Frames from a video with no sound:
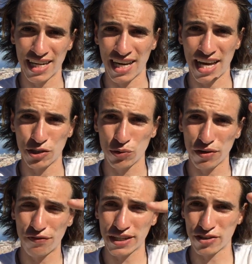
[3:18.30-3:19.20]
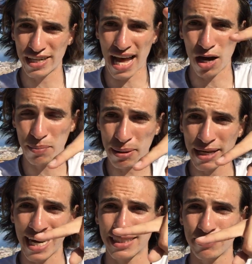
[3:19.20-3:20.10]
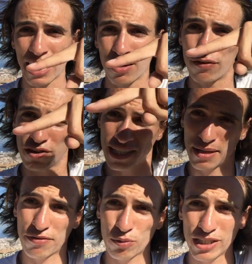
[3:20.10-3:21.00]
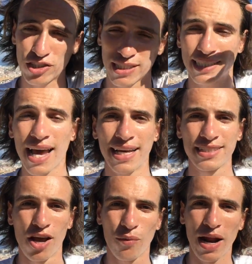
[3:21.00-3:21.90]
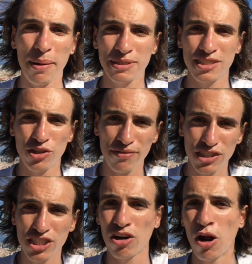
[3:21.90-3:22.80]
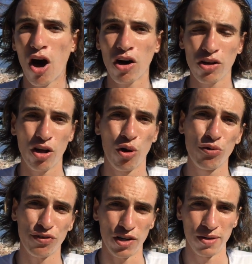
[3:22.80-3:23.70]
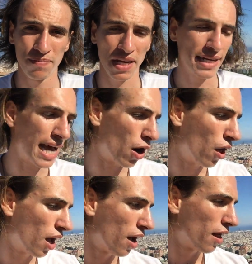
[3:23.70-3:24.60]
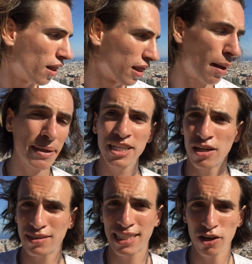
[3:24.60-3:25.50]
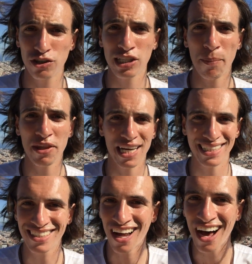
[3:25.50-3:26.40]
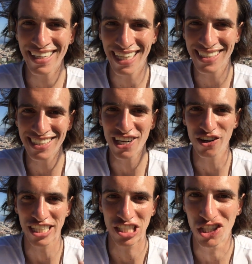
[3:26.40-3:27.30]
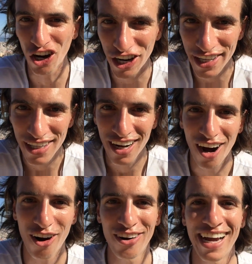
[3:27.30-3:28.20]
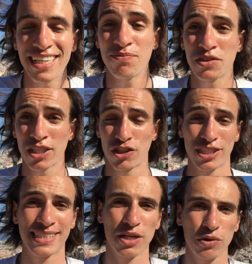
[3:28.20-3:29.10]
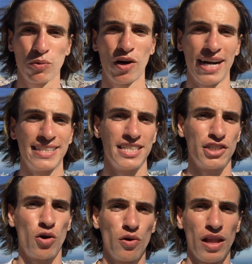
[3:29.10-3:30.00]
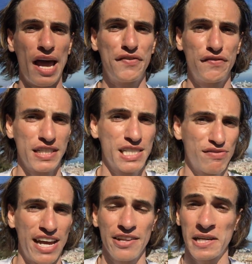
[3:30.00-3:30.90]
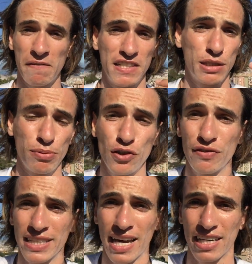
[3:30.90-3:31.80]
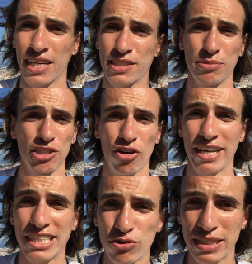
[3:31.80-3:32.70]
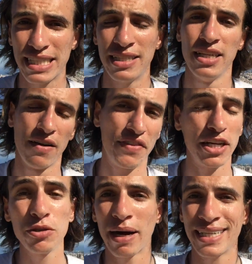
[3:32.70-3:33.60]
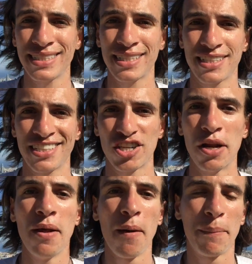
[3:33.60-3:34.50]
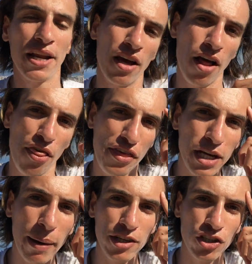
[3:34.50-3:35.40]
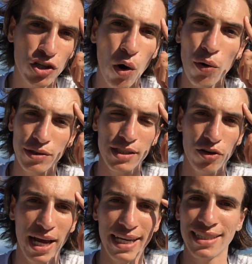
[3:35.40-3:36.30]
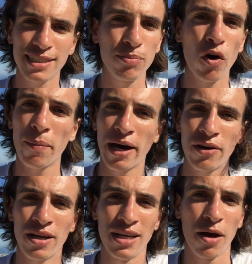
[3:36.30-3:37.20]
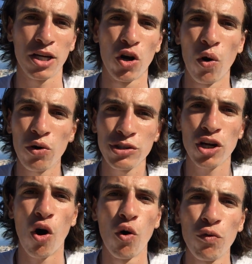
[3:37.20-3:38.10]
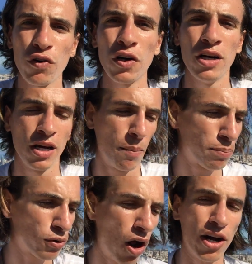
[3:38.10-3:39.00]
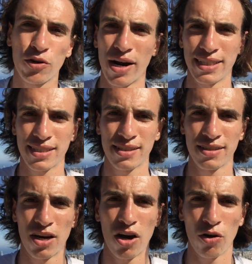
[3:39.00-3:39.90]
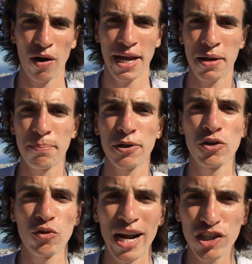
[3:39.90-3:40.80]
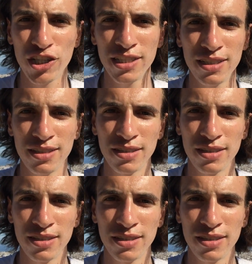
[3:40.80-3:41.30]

and you would have figured it out, maybe had some downfalls, then reached success, what happens is you have to start all over. Now, let me tell you something, it's not necessarily good, all right, to just stick with one idea your whole life. If it's failing, if it's proving that customers aren't interested, then you might need to ditch it. But think about your goals, okay? This is more about goals over progress, all right? Progression